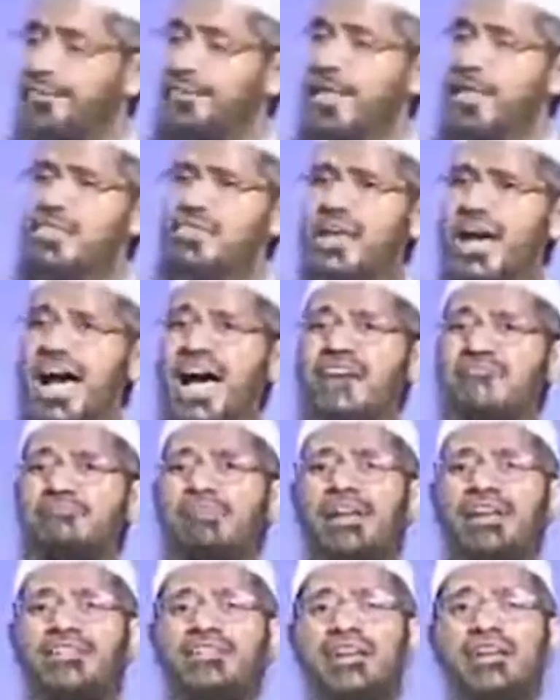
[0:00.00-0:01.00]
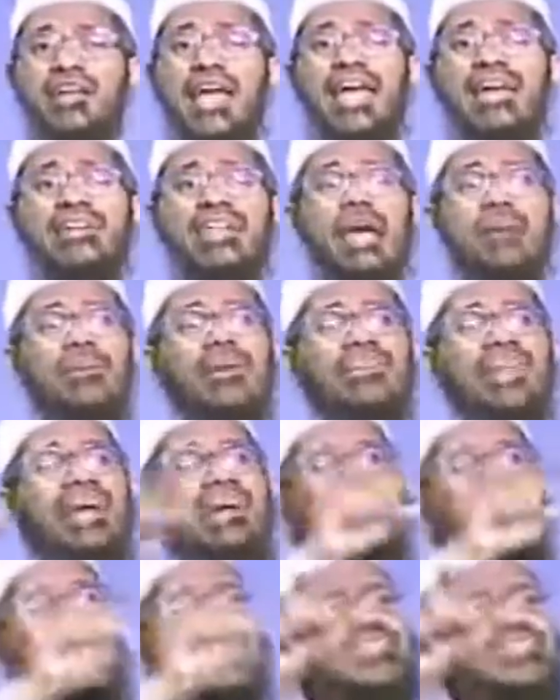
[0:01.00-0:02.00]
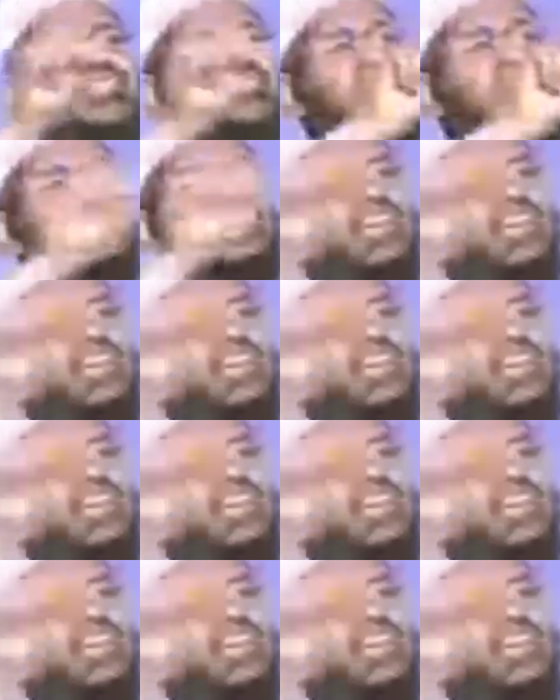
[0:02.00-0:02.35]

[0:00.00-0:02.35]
This I have mentioned and came as headline in the